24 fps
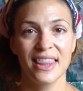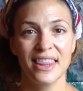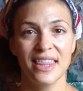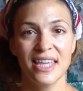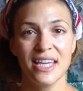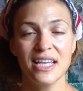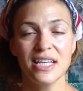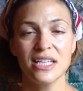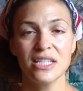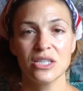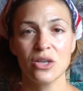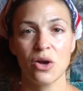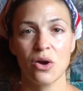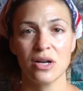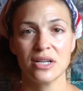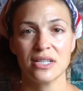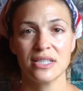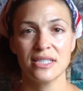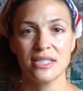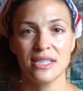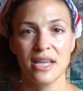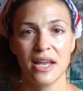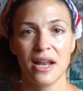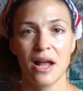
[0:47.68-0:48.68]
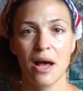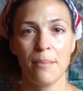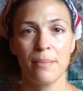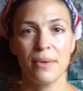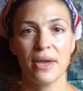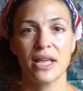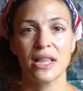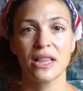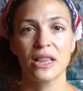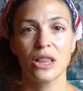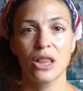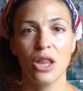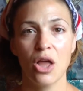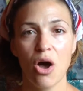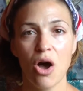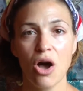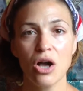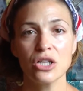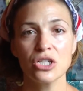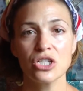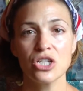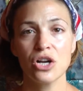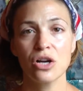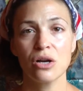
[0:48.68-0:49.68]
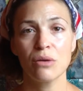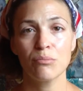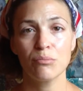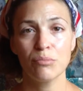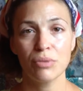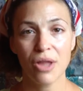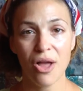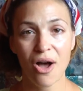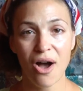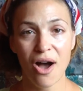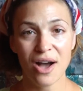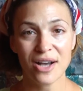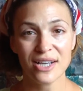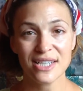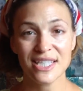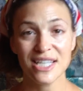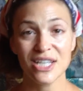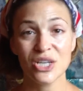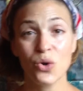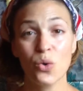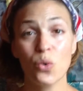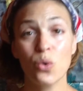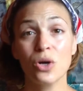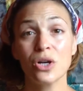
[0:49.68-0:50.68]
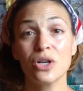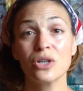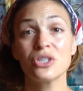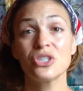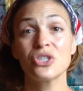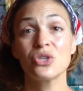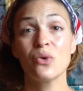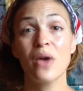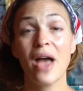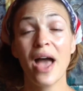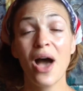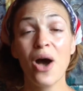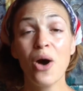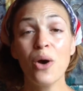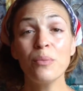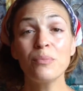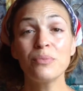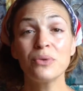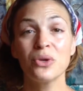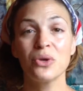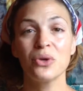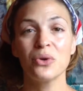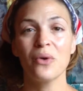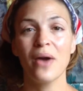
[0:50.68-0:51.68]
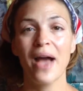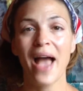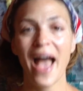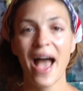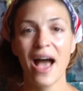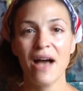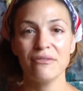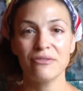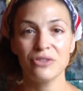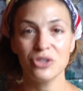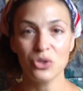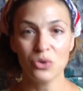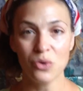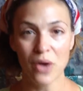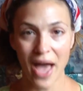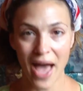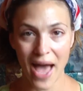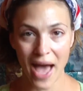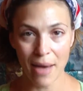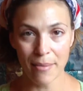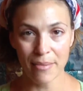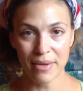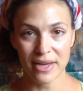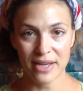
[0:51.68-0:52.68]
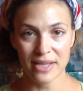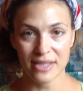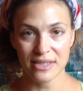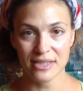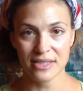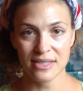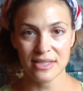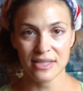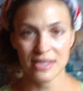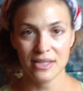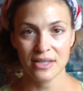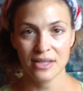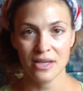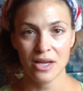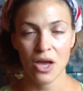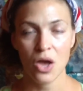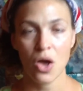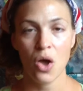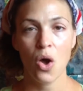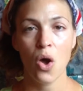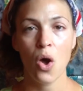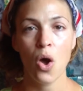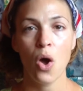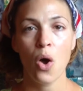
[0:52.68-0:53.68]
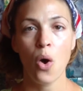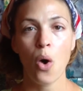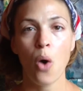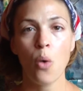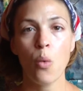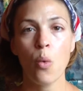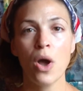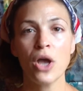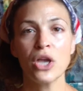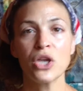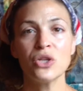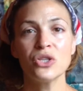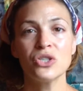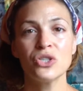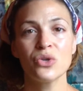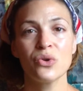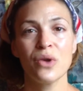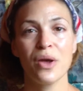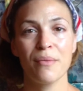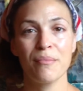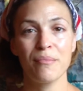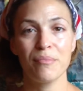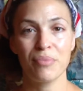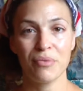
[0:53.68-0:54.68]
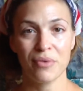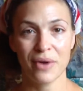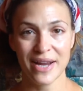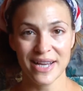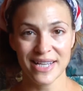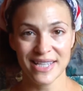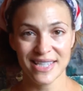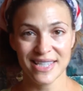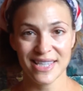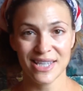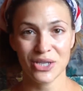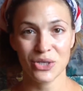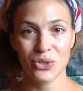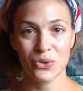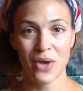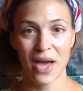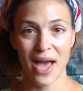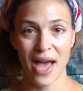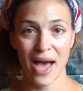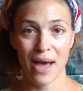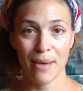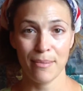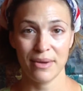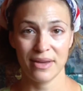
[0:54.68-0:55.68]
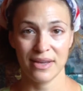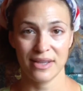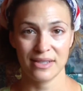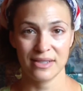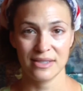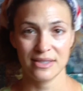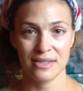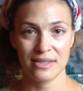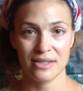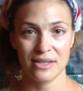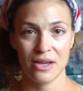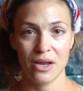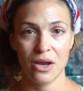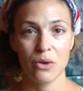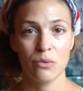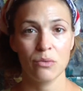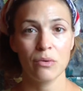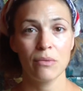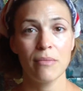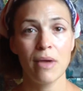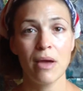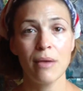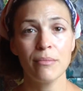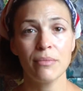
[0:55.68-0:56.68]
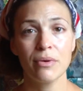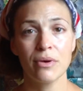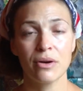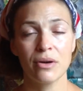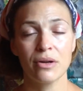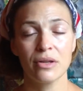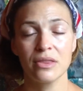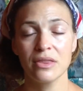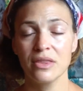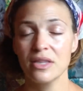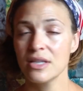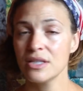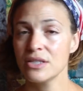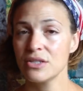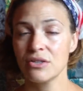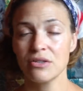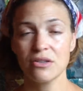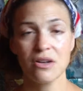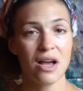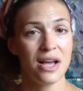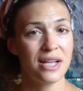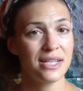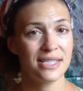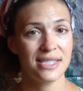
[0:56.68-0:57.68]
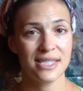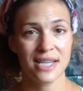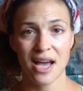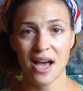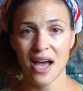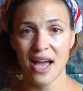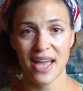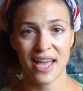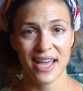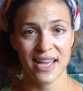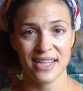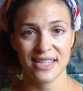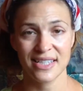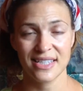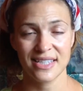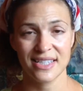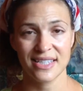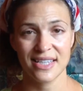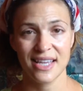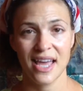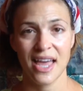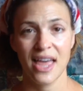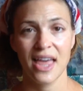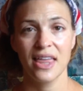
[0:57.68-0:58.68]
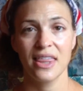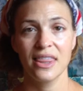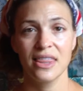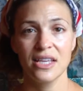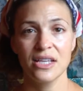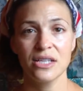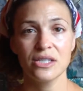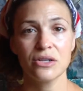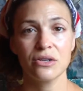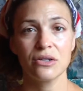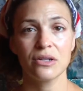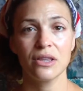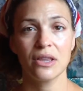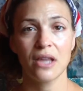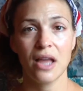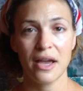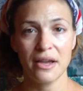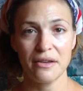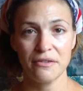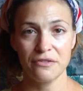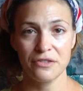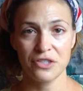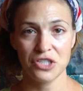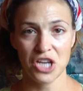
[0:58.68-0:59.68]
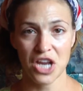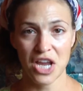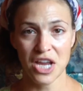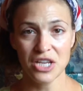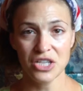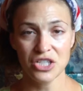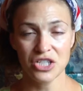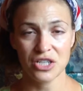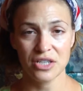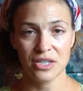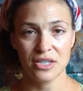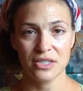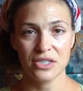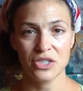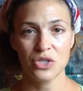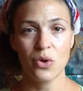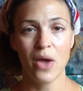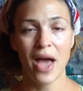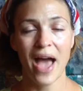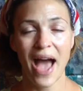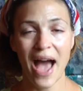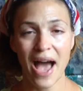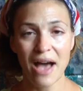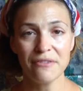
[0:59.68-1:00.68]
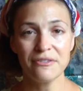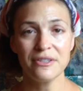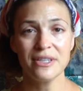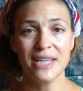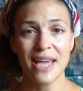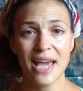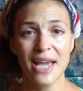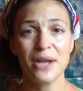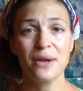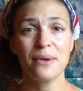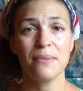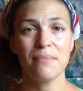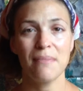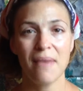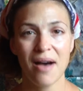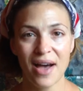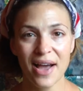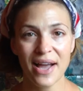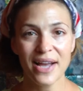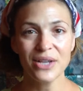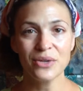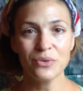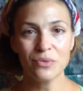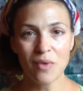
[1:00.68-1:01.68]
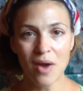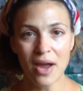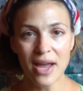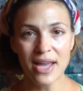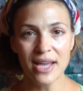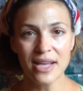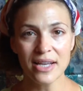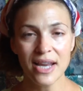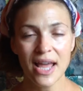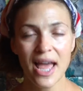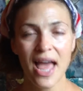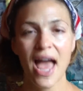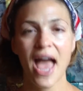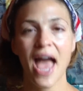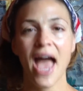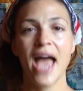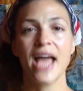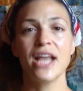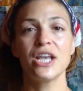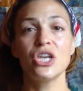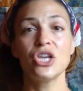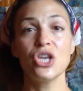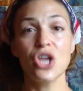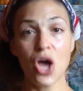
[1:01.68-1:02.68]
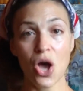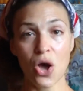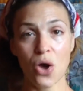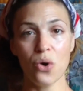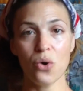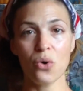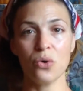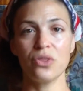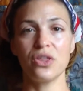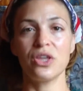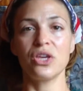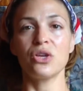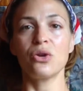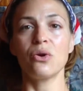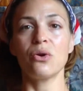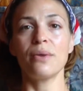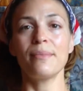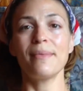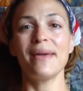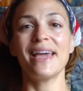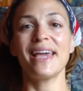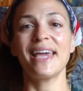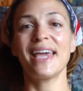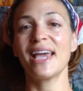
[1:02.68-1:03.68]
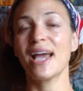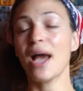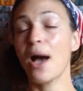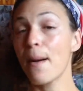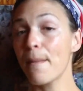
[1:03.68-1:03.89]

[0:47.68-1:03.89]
these are set up in long-term blocks in order to help you have new habits. I want you to embrace the new habits. Remember, these are not diets. These are life changes. You have to get your mind right and know that you're making